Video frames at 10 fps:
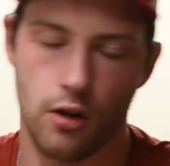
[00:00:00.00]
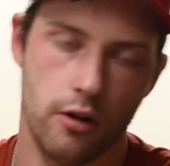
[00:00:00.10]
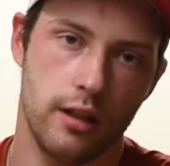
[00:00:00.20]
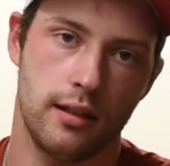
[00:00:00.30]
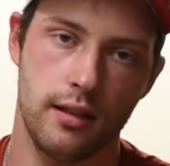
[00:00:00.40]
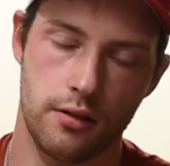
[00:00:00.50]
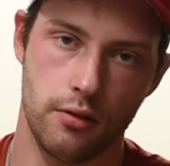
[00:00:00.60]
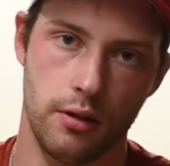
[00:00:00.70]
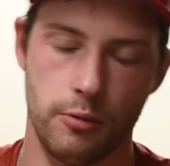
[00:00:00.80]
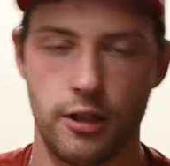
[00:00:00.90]
Or at least
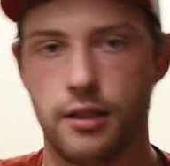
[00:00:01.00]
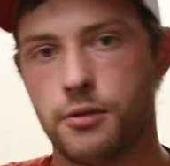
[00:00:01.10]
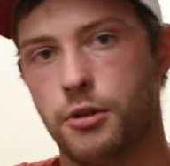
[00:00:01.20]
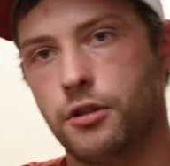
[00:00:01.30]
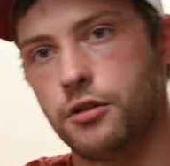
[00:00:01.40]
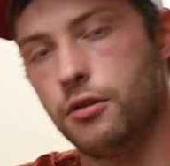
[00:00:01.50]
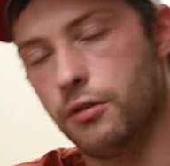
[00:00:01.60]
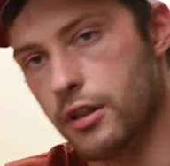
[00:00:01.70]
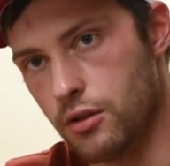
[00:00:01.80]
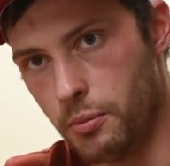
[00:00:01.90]
doing wheelies where the snow
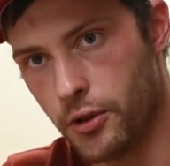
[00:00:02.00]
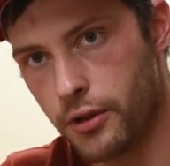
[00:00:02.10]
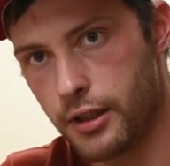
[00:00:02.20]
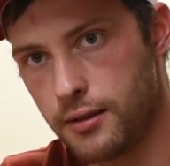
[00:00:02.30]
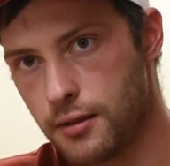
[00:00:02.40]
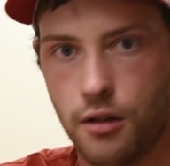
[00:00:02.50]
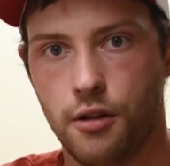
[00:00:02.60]
can support it,